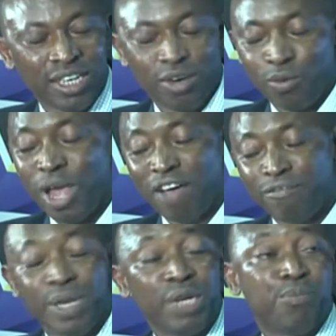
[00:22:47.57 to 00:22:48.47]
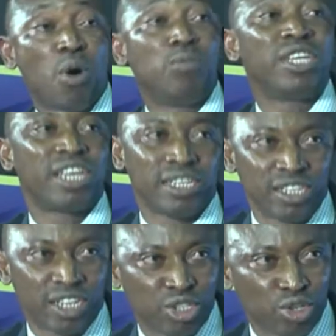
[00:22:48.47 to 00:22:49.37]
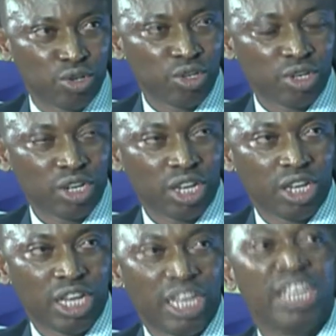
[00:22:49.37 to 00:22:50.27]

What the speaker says: we have made public education in